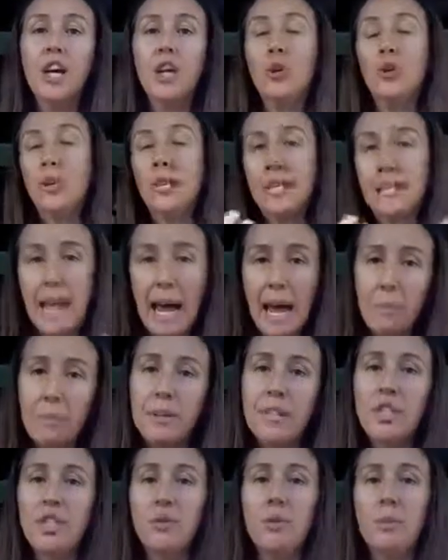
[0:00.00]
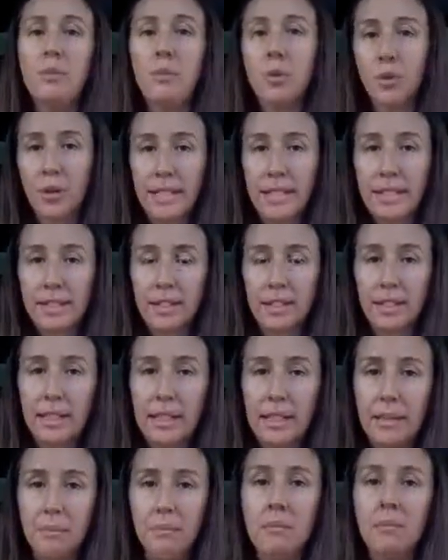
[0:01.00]
You can tap into it more
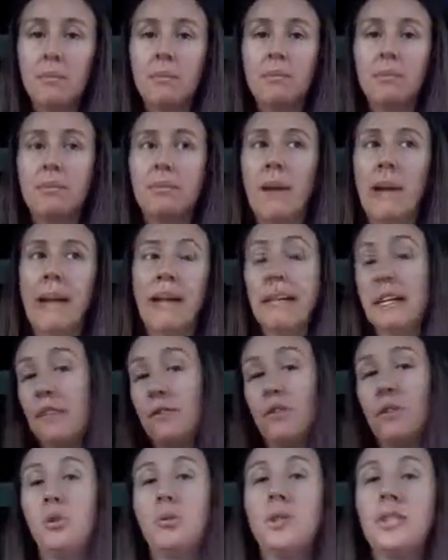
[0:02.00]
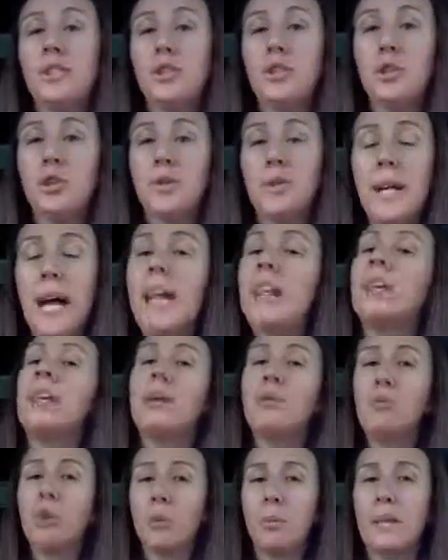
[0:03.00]
easily, and it influences your
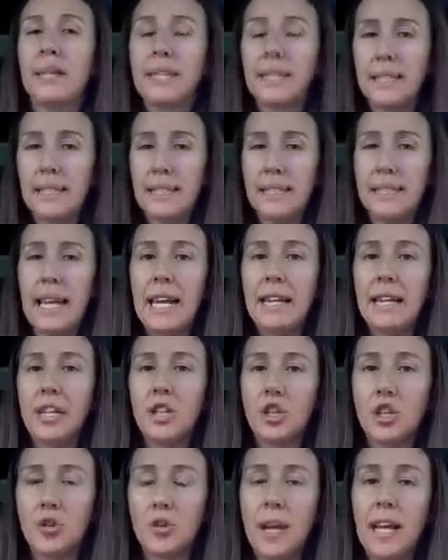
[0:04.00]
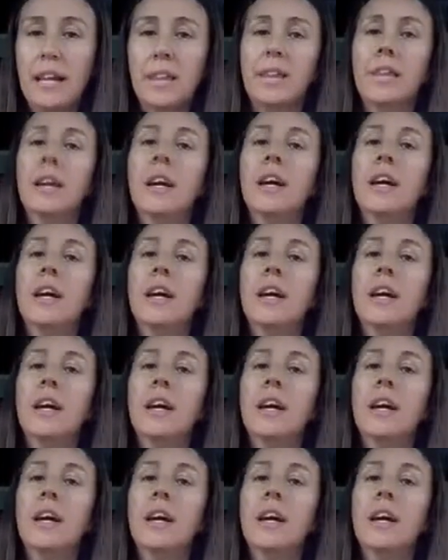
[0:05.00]
reality more because it's gaining strength.